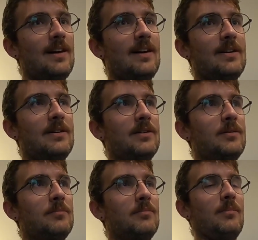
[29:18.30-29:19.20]

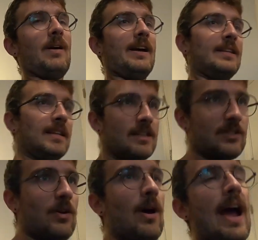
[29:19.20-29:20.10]
I did,
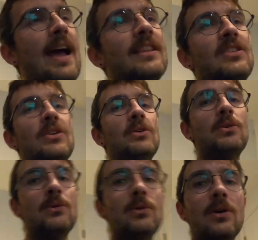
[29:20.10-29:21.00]
so I had
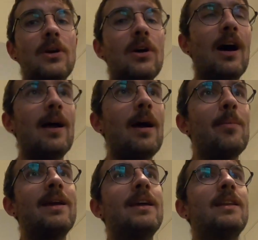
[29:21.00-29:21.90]
to, I
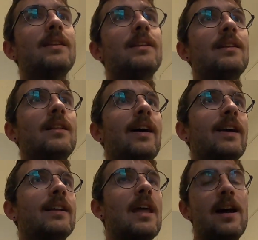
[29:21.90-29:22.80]
made
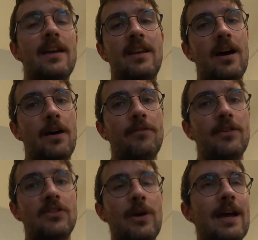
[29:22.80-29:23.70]
like not enough,
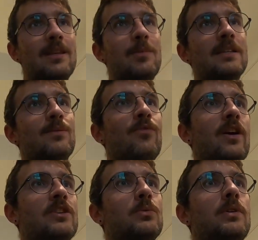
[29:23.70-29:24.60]
and so I had to make some
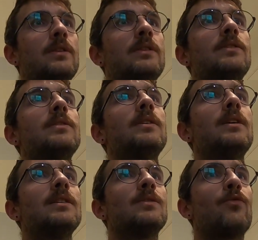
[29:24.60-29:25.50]
fresh ones,
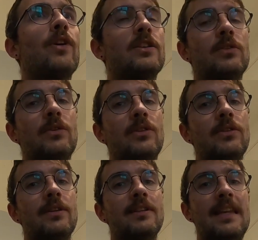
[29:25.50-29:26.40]
some fresh
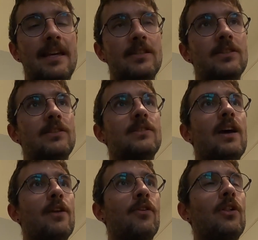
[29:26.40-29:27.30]
little discs
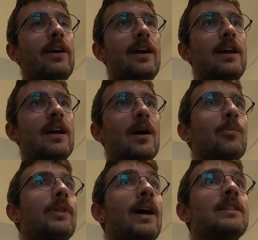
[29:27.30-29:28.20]
out of clay a
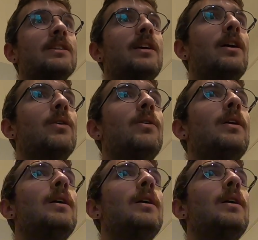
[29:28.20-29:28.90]
couple nights ago.